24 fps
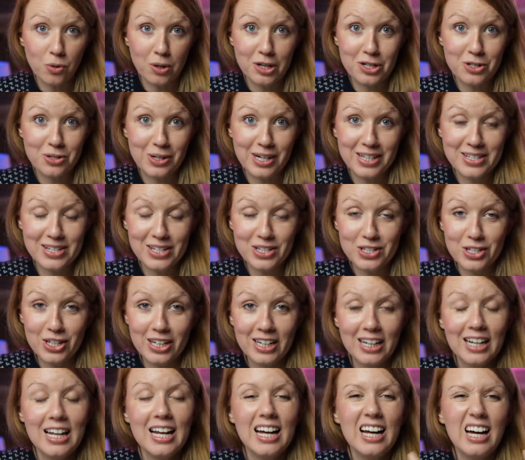door
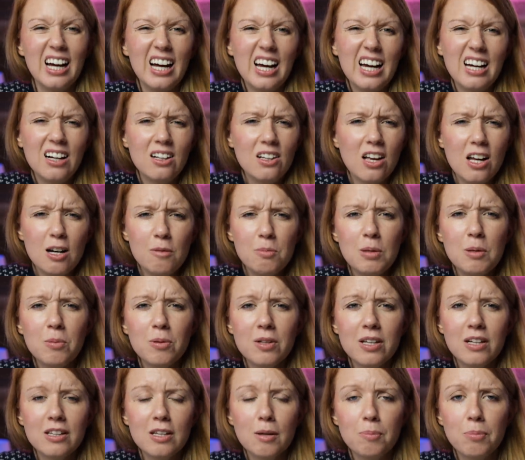transition. And a lot of people
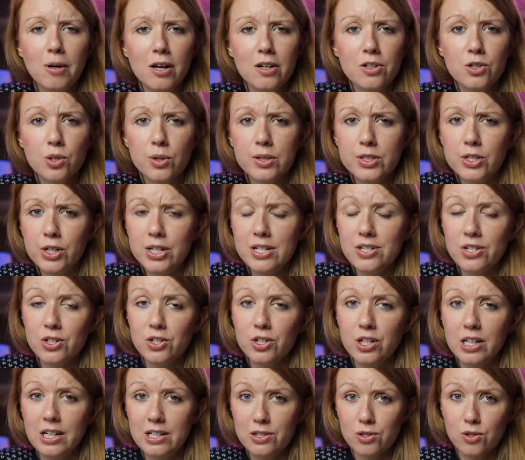think the barn door
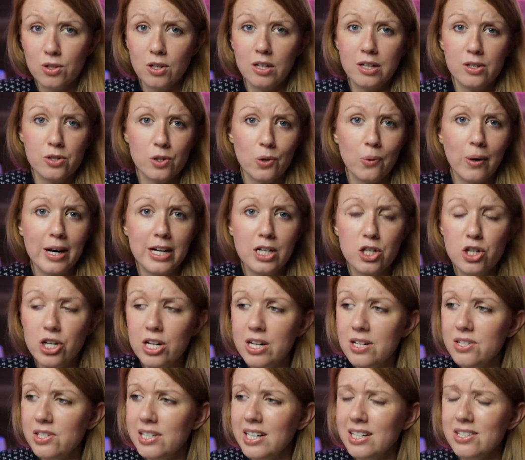transition is, is quite
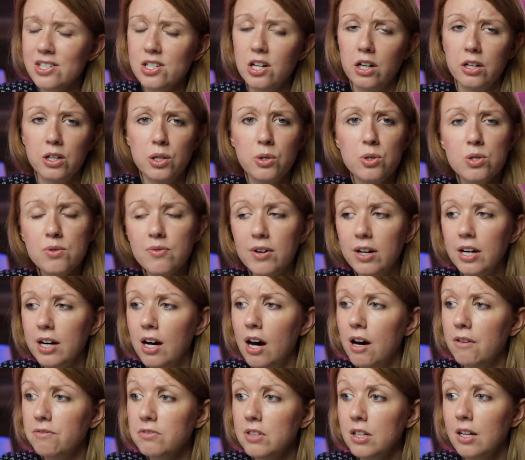cheesy. It's not used very
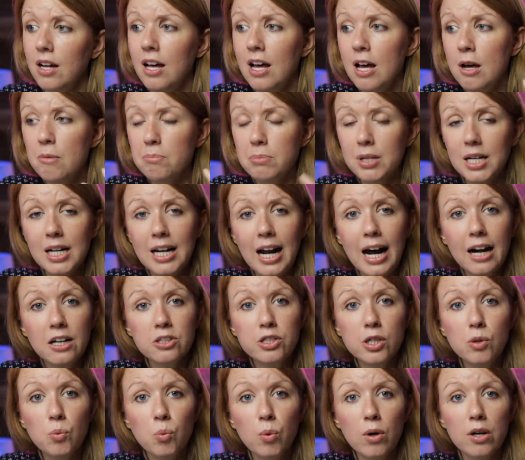often, but it
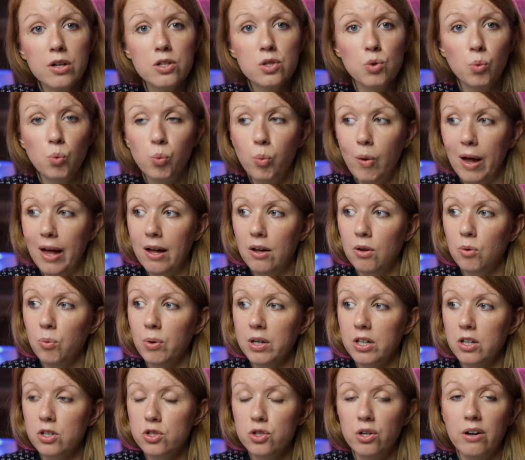actually works well
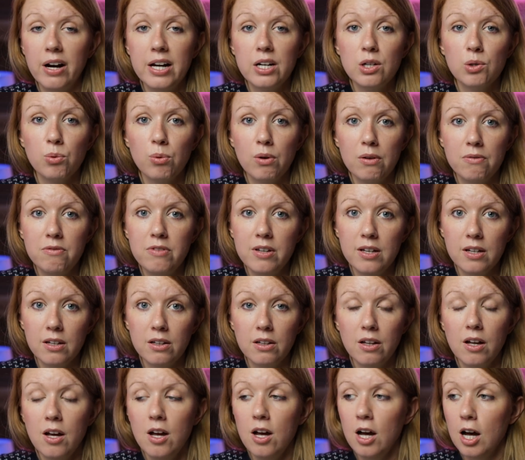when you're trying to
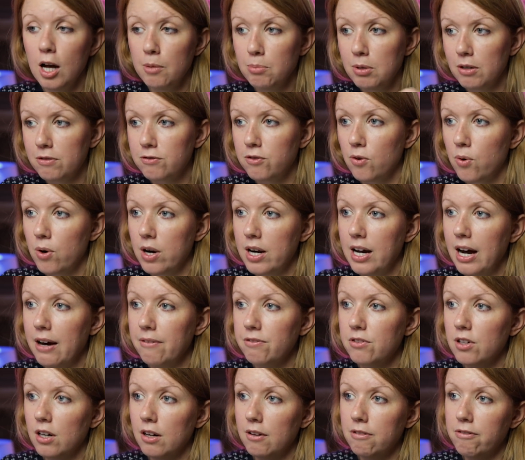reveal a before and
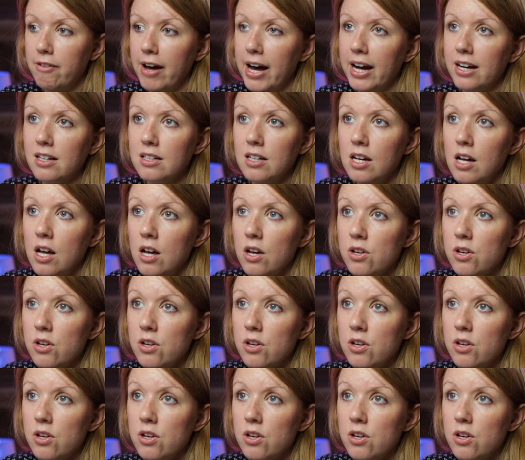after effect.